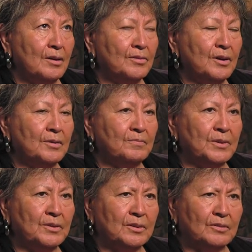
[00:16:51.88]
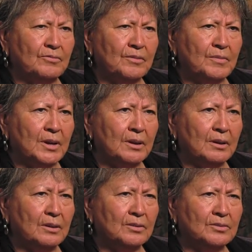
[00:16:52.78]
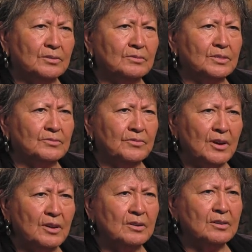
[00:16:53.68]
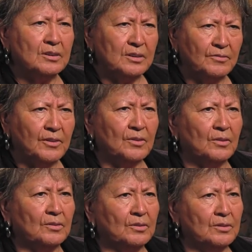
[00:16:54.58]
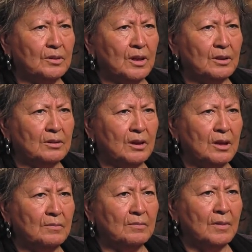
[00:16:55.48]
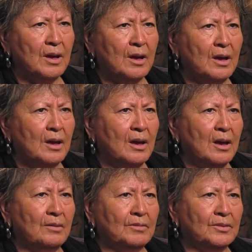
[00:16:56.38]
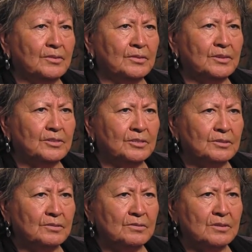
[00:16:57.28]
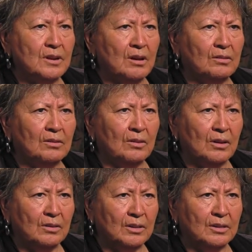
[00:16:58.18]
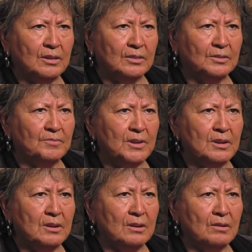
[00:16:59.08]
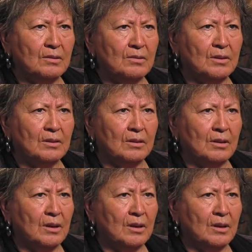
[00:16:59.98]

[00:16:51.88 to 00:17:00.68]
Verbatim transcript: therapeutic for me because it was very difficult during that time, having three children, alcoholic husband, you know, and